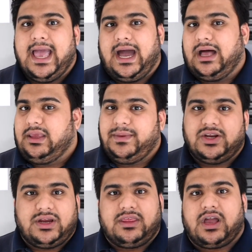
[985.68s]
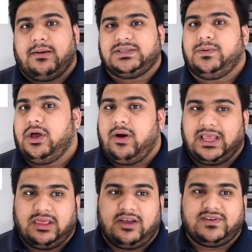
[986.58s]
Let me know down in the comments below.
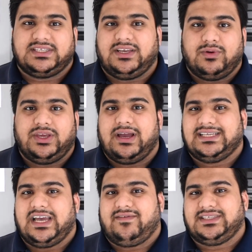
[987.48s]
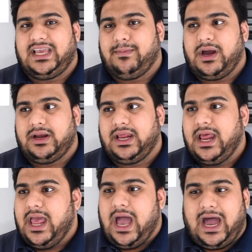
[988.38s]
I'd love to see what you guys have to say about it.
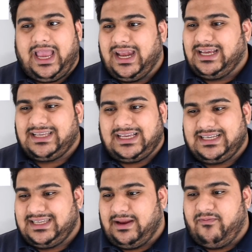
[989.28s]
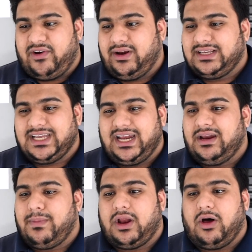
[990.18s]
Again, as I say, I'm very excited
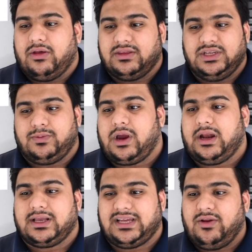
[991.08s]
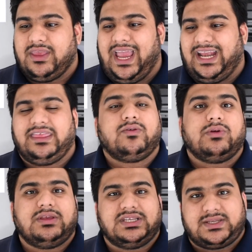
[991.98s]
about all the new products. I don't think anything
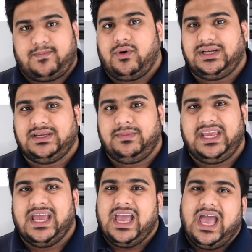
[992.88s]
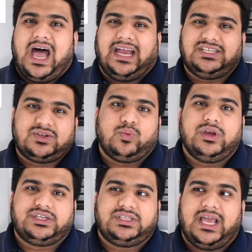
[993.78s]
really disappointed me. I just
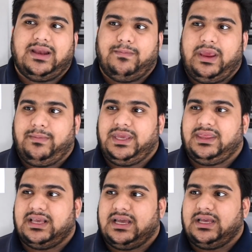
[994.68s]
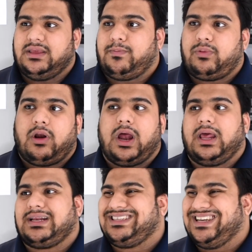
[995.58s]
wish that maybe the
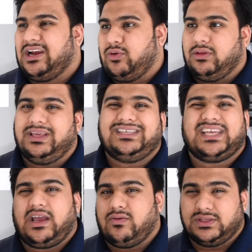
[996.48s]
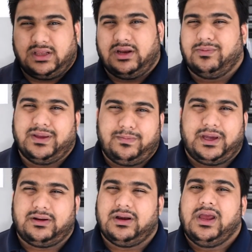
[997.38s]
product release cycle was a little bit
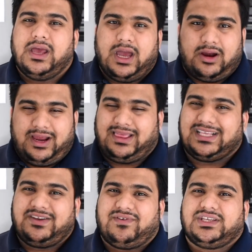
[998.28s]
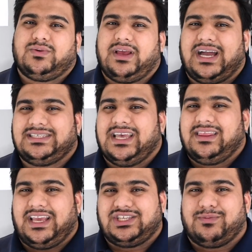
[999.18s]
better. All right, that's it for this one, guys.
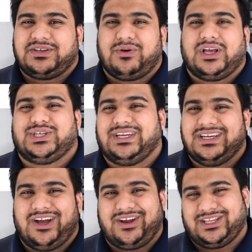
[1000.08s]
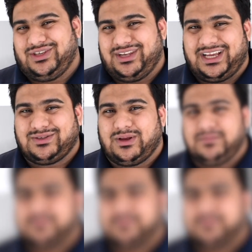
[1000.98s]
Thank you so much for watching. I'll catch you on the next one.